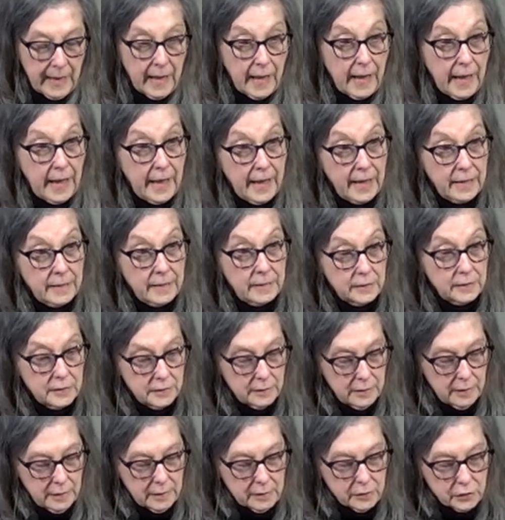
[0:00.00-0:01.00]
and
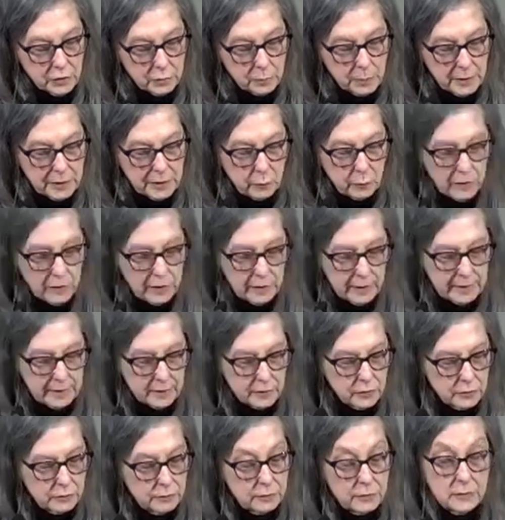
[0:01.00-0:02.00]
to be willing
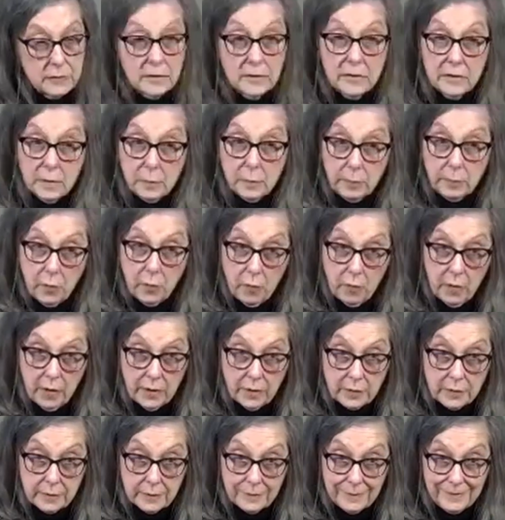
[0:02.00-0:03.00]
to
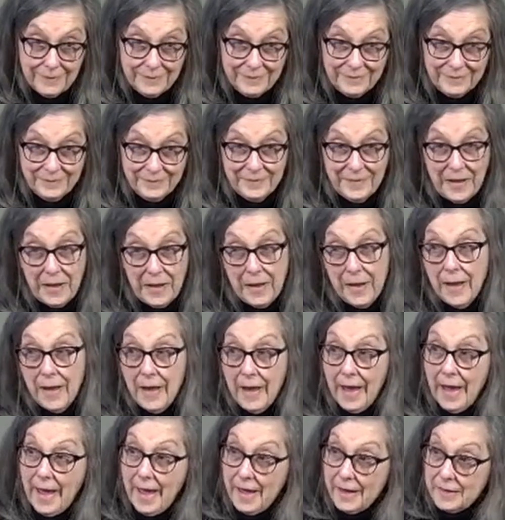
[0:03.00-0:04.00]
support
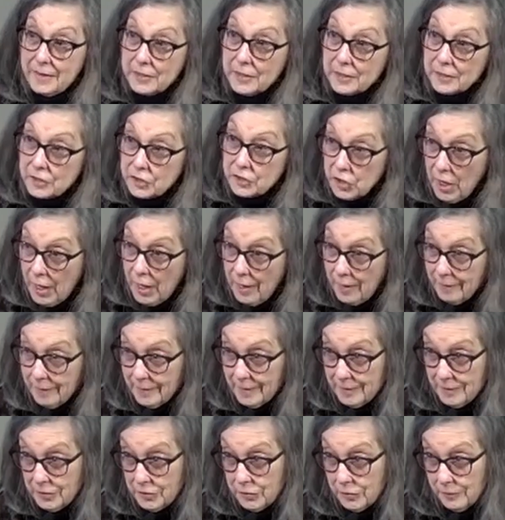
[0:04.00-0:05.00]
and
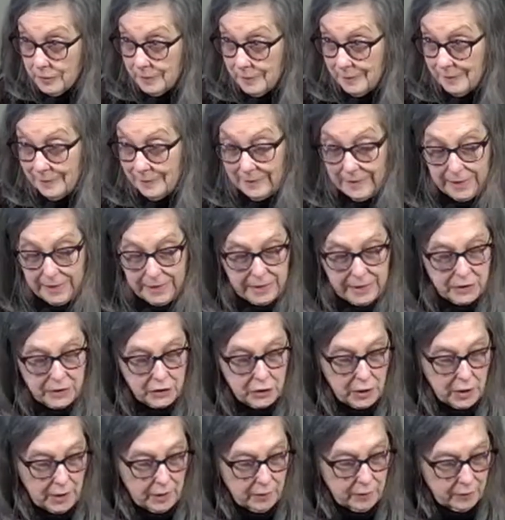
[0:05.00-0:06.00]
challenge each
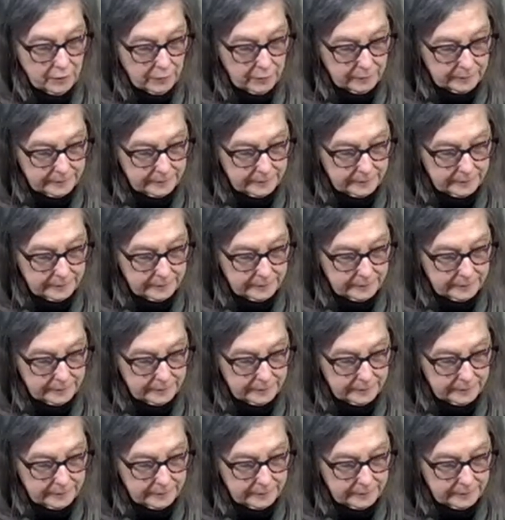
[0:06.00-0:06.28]
other.